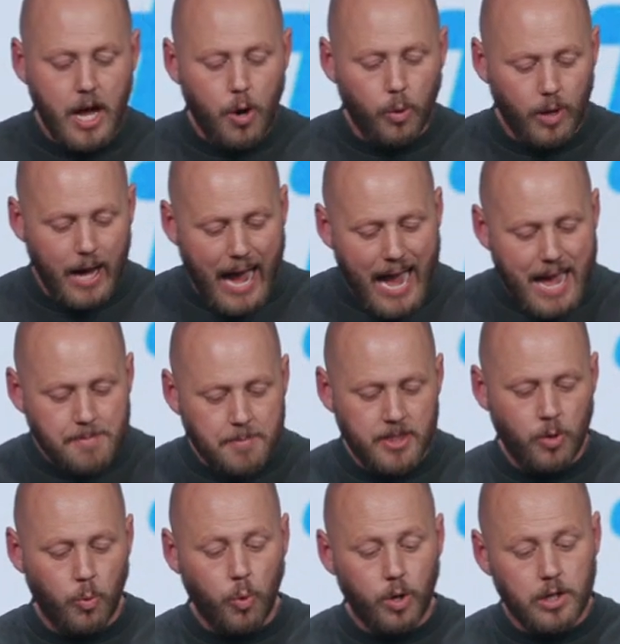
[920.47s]
While I am in
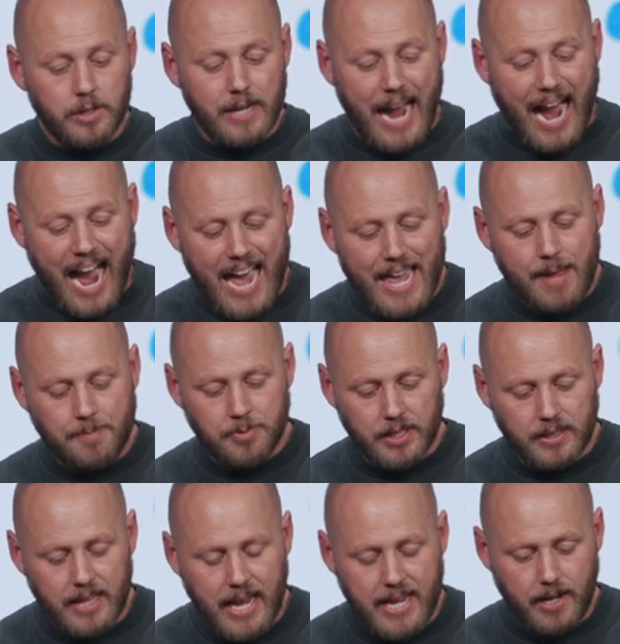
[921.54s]
the world, I am the
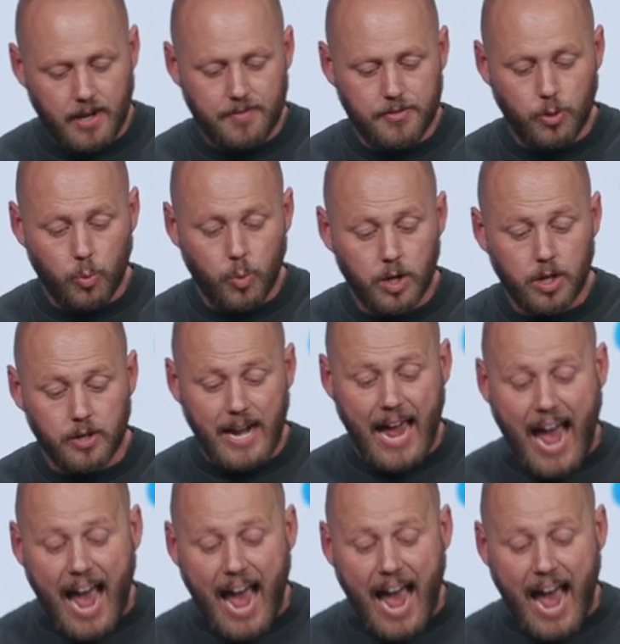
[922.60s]
light of the world."